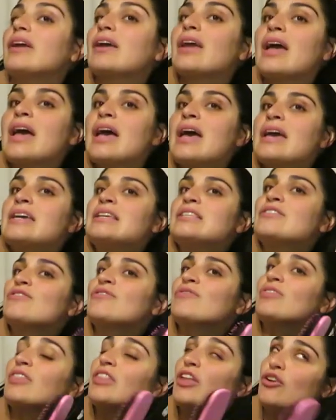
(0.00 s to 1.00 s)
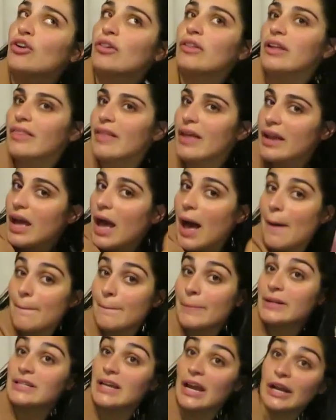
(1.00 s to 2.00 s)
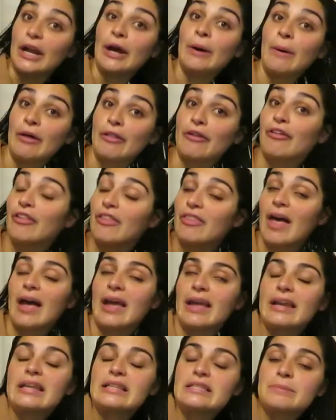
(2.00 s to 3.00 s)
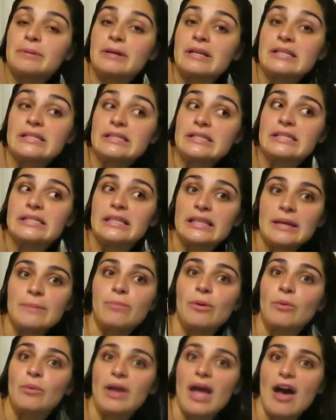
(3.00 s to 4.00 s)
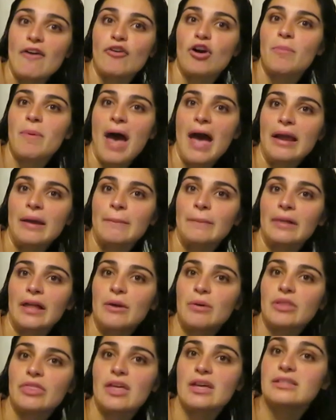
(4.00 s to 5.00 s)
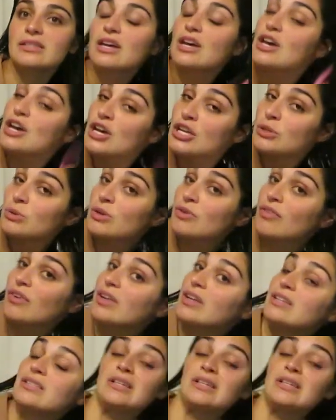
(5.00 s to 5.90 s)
Like he's literally like a potato other than that. He needs a place to sleep when we have our pack and play with us. So he really